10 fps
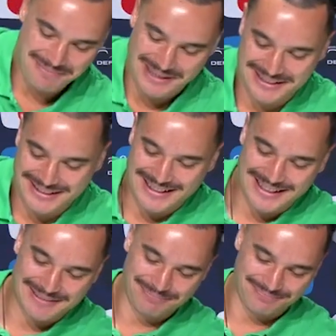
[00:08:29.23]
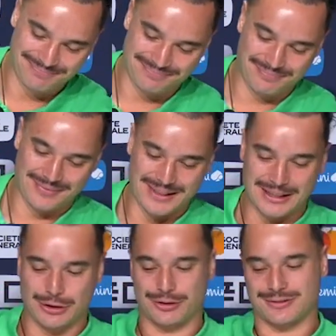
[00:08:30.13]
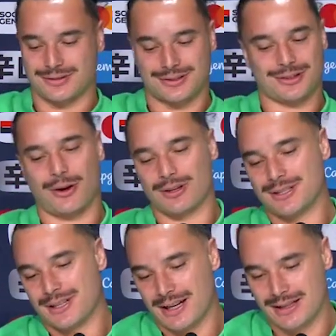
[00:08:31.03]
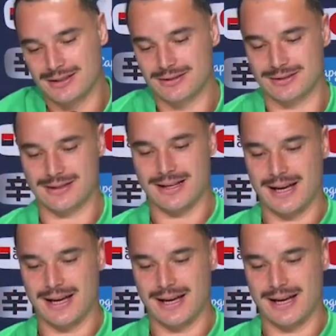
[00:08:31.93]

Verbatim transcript: but um, look, Scotland are